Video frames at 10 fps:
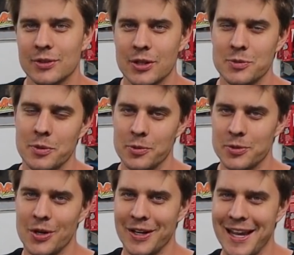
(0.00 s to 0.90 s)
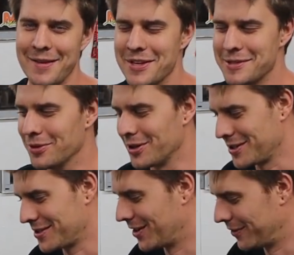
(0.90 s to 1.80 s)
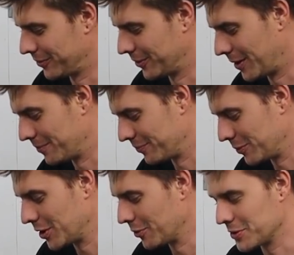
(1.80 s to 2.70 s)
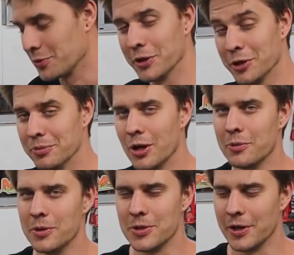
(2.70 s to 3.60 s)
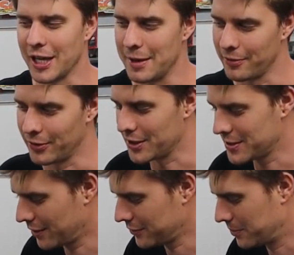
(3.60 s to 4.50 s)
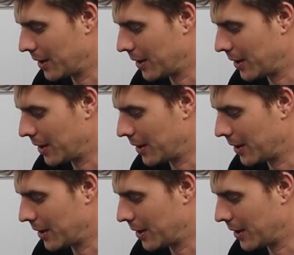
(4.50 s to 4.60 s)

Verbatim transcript: because we were trying to keep this block aside for, um, we knew it was a really good block, we were trying to keep it for ourselves,